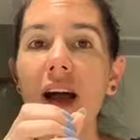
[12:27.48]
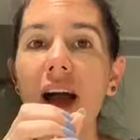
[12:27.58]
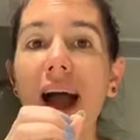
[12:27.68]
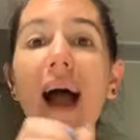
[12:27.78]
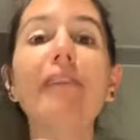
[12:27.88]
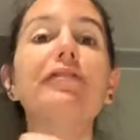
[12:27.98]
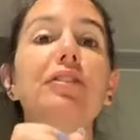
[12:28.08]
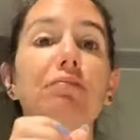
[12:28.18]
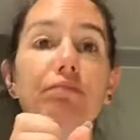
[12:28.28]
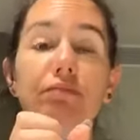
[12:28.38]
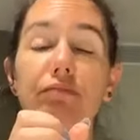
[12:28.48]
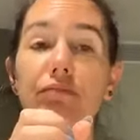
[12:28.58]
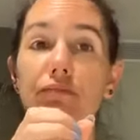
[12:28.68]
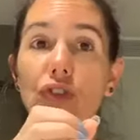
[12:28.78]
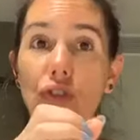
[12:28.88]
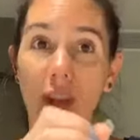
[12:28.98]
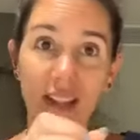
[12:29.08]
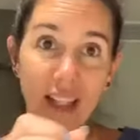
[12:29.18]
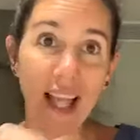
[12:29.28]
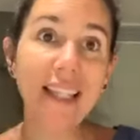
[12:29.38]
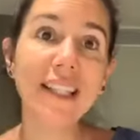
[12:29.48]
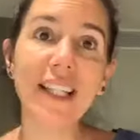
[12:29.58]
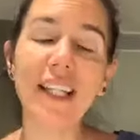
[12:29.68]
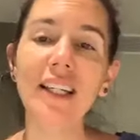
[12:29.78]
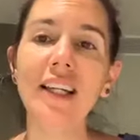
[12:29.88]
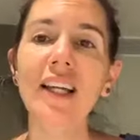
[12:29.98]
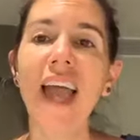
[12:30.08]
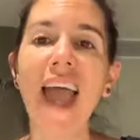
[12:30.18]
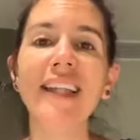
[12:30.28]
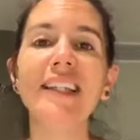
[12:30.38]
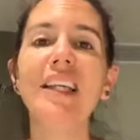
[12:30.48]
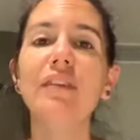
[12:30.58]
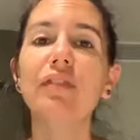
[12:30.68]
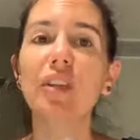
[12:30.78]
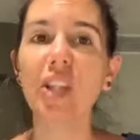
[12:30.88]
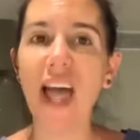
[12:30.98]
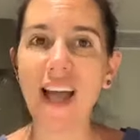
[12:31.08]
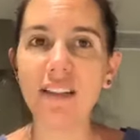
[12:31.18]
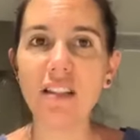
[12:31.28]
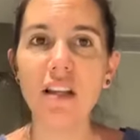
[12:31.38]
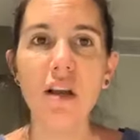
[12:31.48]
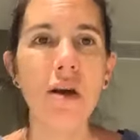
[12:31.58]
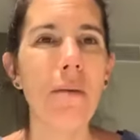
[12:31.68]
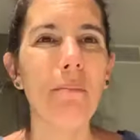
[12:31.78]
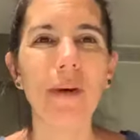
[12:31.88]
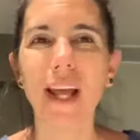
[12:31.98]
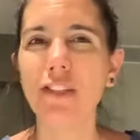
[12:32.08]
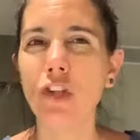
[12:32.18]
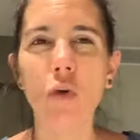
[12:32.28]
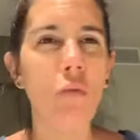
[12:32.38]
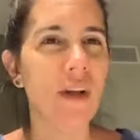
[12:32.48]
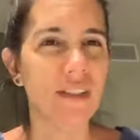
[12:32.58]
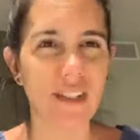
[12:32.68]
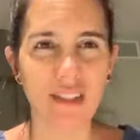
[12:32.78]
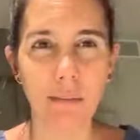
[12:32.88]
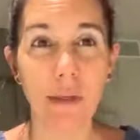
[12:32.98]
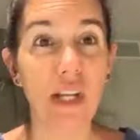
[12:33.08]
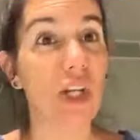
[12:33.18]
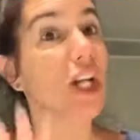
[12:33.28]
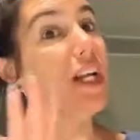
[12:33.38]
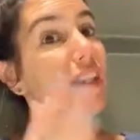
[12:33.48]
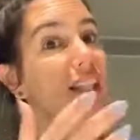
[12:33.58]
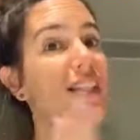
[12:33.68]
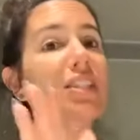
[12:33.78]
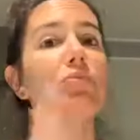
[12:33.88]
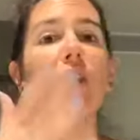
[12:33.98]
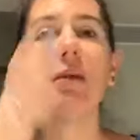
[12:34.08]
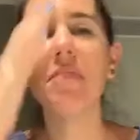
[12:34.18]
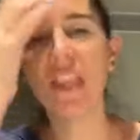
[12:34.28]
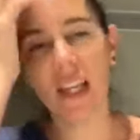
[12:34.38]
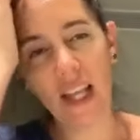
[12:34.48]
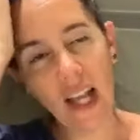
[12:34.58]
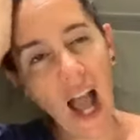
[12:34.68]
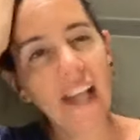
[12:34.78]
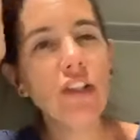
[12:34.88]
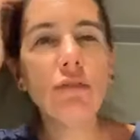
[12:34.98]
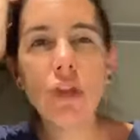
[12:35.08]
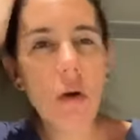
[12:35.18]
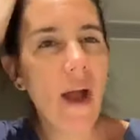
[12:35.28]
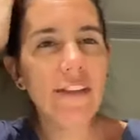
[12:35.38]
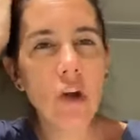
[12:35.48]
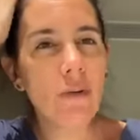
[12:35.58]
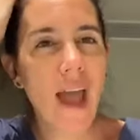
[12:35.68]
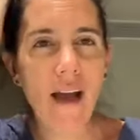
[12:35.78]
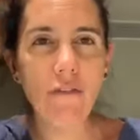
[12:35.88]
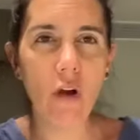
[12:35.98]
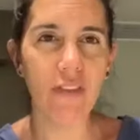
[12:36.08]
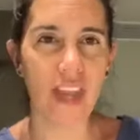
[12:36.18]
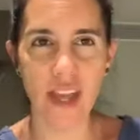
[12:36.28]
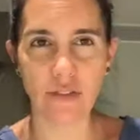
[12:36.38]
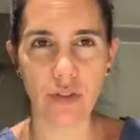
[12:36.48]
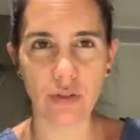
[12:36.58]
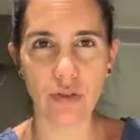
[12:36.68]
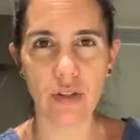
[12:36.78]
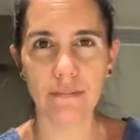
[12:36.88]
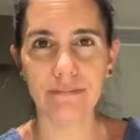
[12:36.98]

have to tread lightly and give less, but I don't want to disappear. This is what I'm thinking. I don't know. I don't have all the answers.